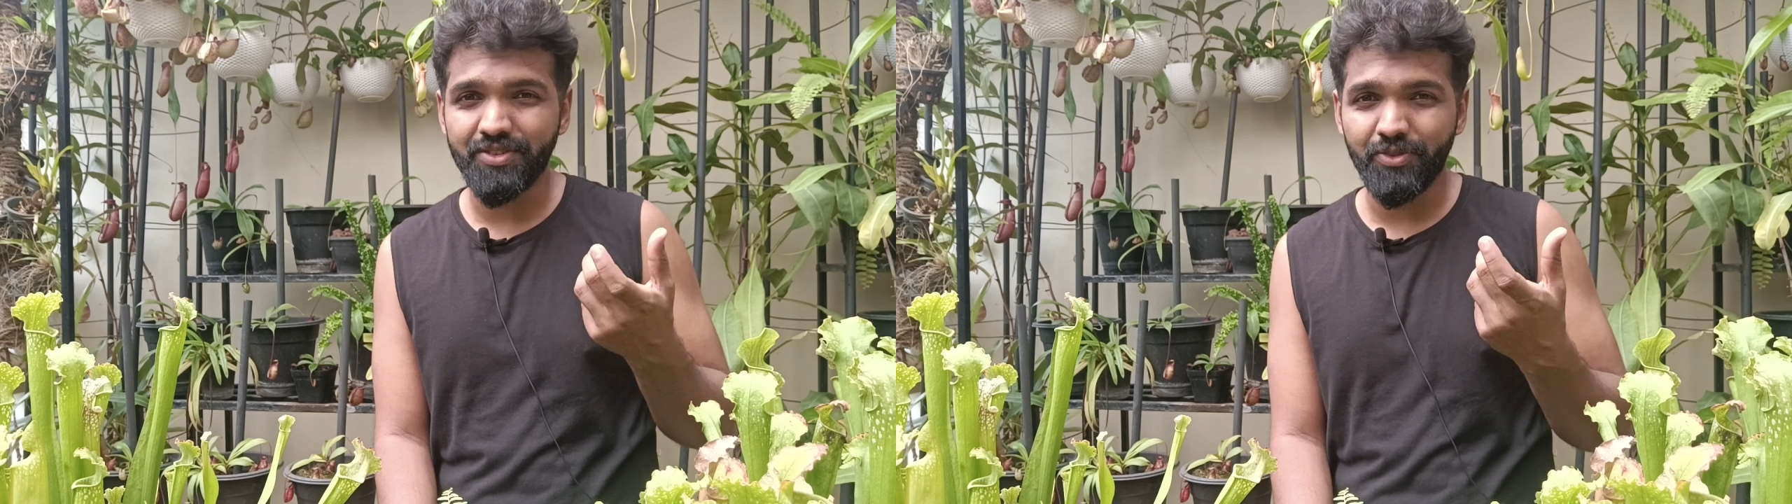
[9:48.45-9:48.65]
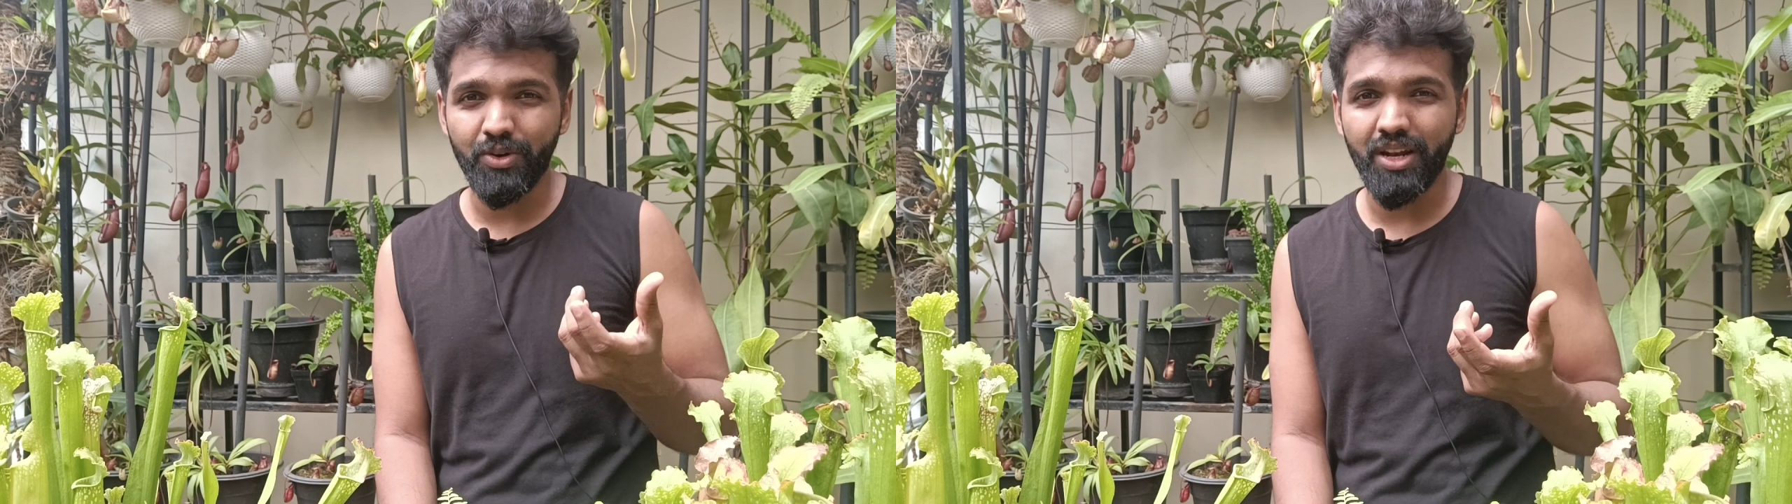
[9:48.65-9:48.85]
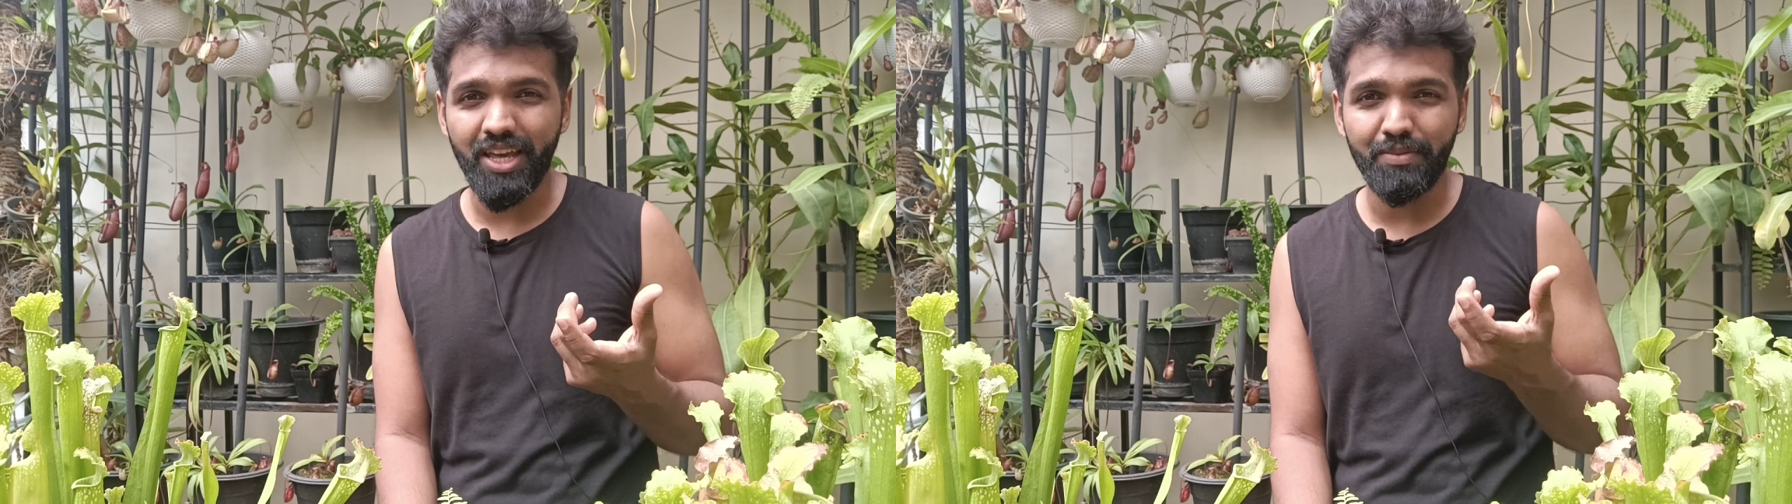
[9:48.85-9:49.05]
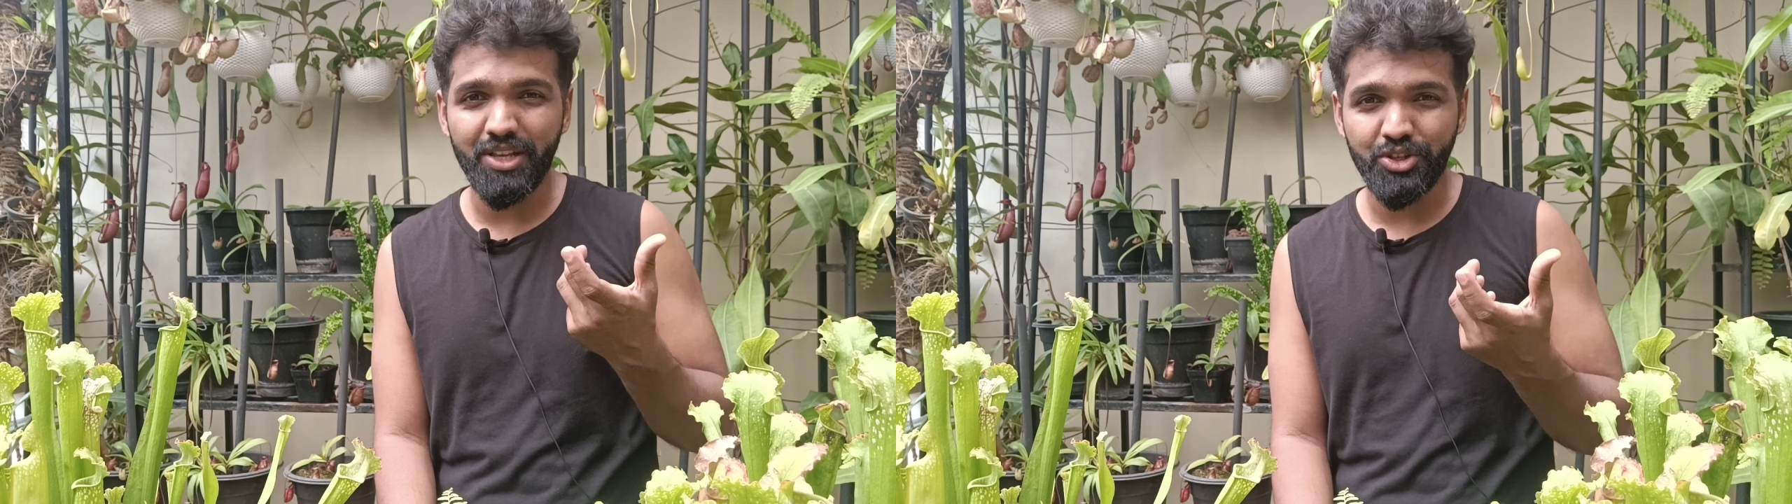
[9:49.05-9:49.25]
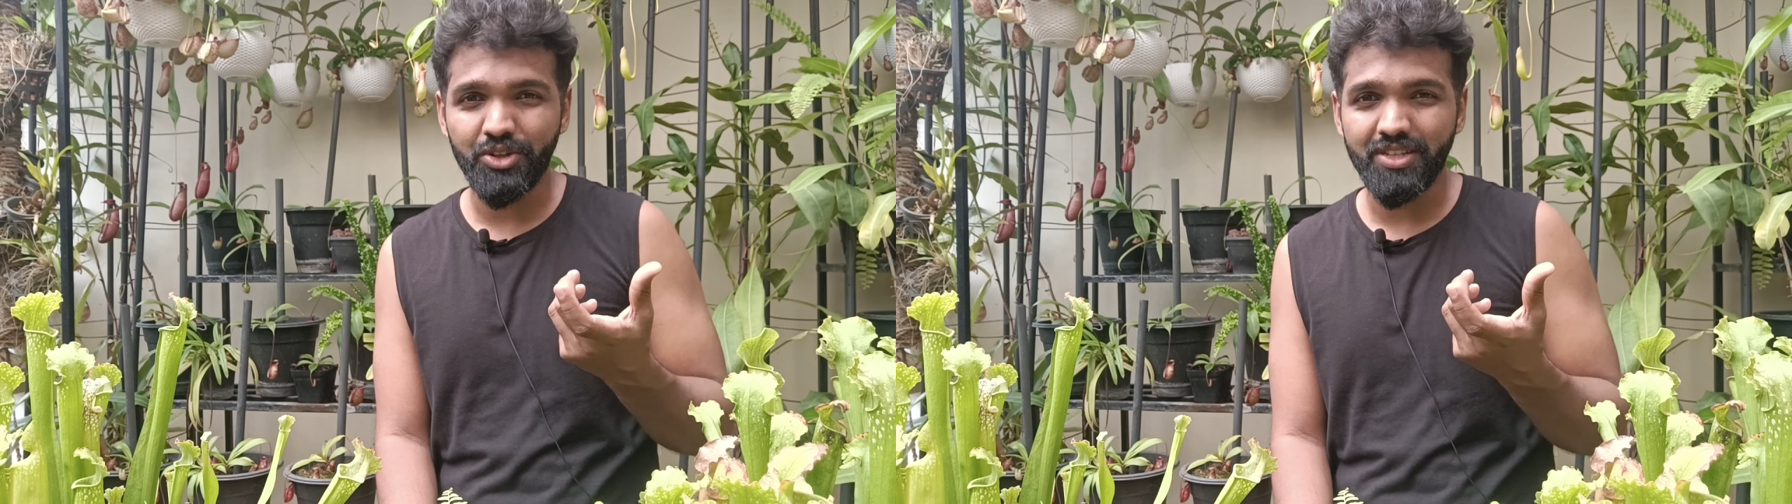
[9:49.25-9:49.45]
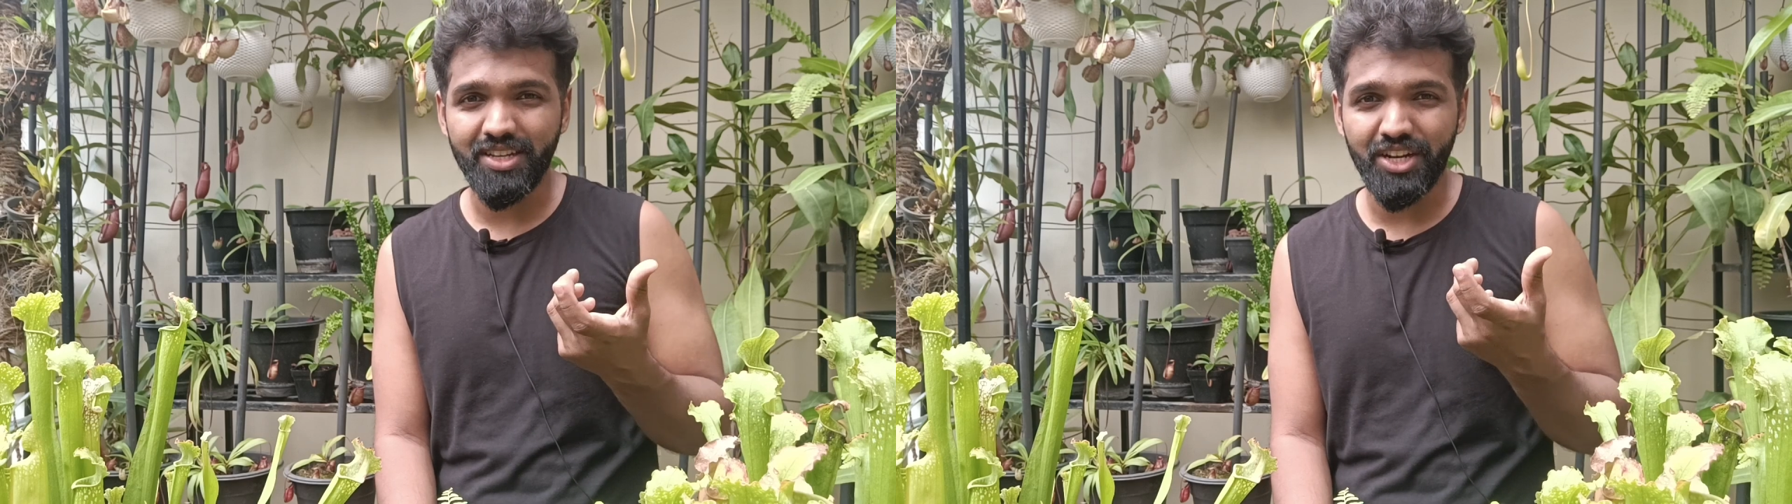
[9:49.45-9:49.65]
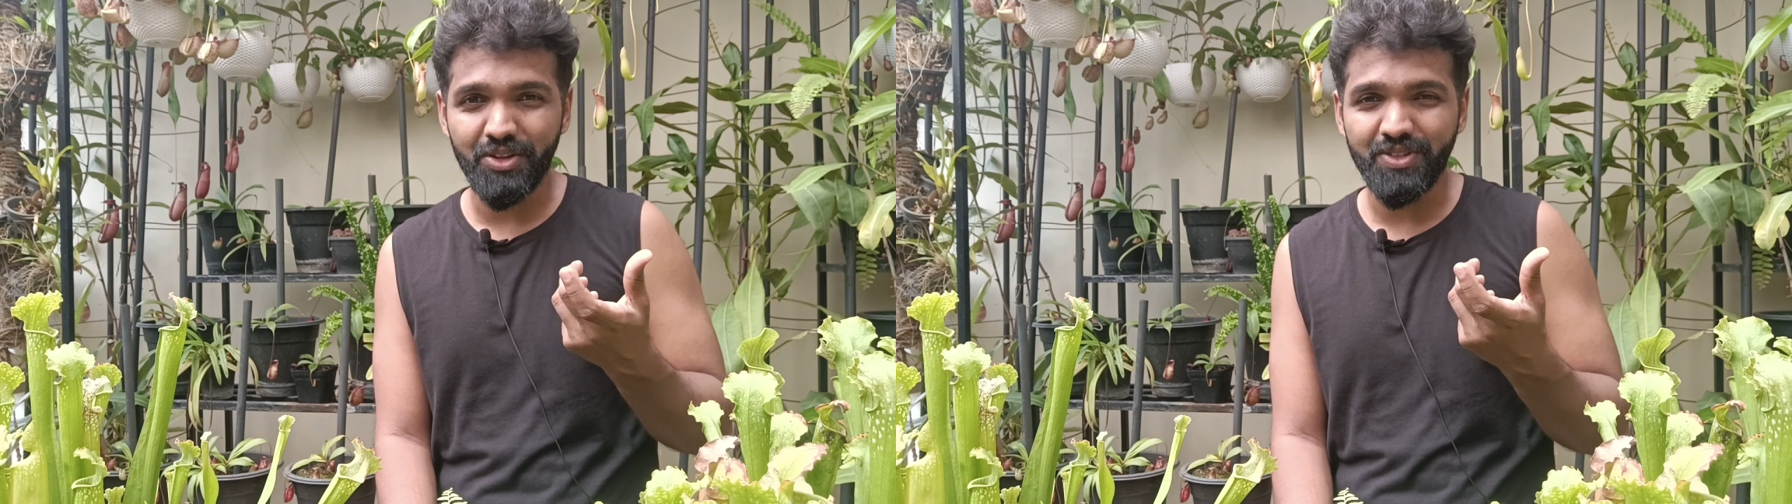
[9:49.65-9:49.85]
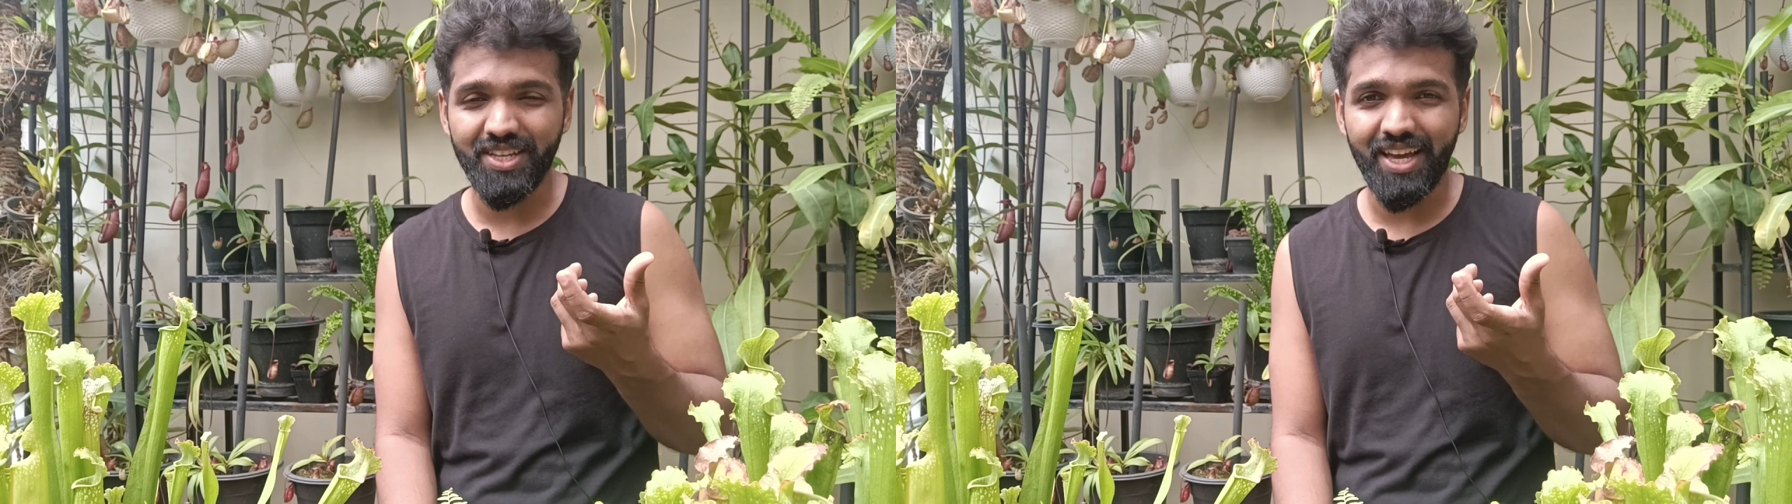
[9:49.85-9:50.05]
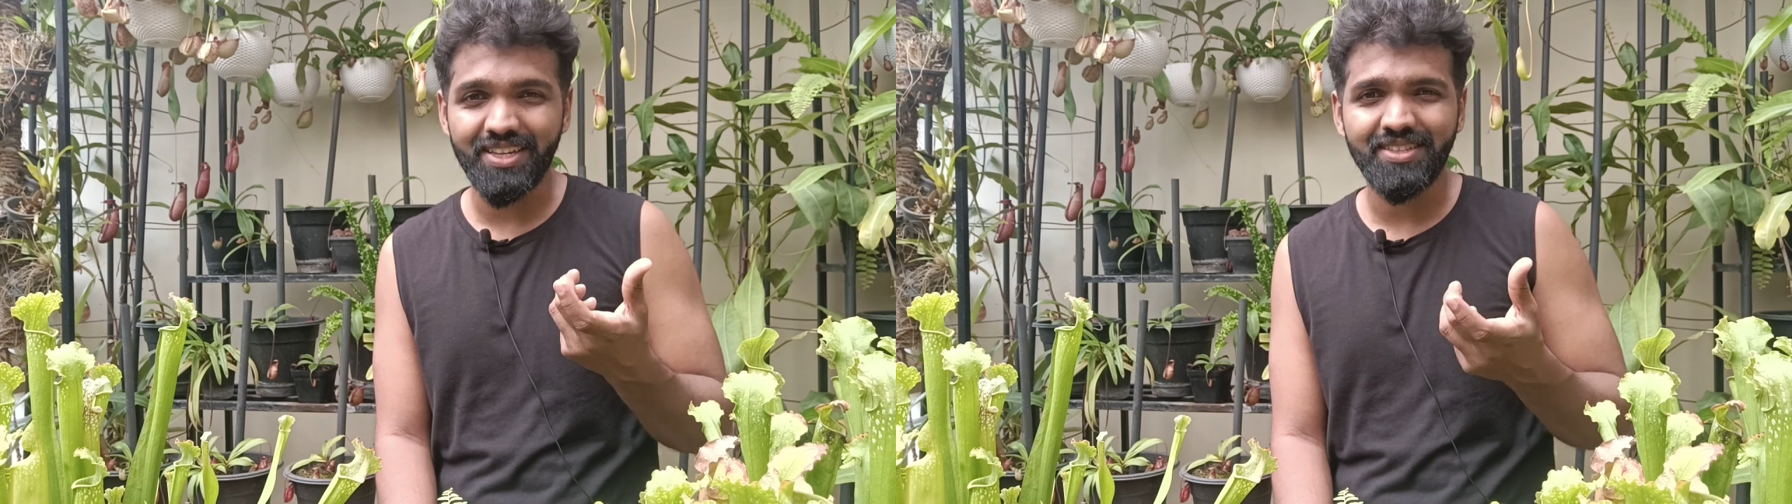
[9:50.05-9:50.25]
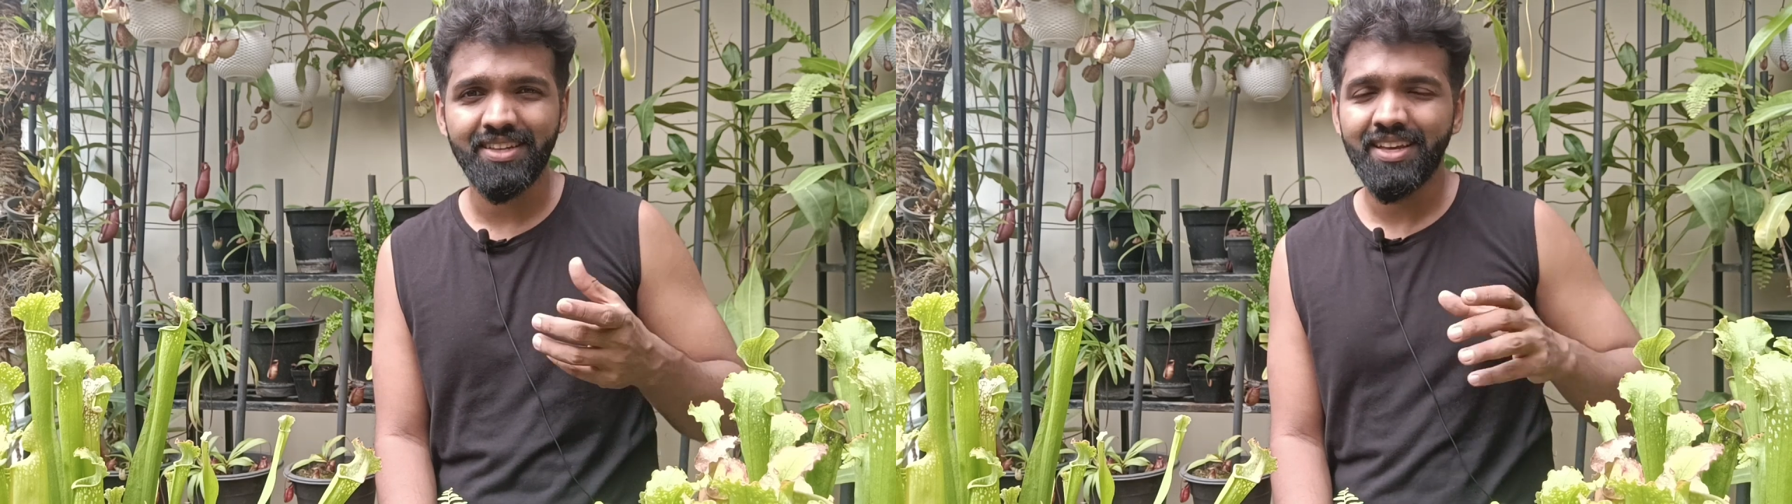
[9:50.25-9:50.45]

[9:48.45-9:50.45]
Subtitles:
fully mature sundew size.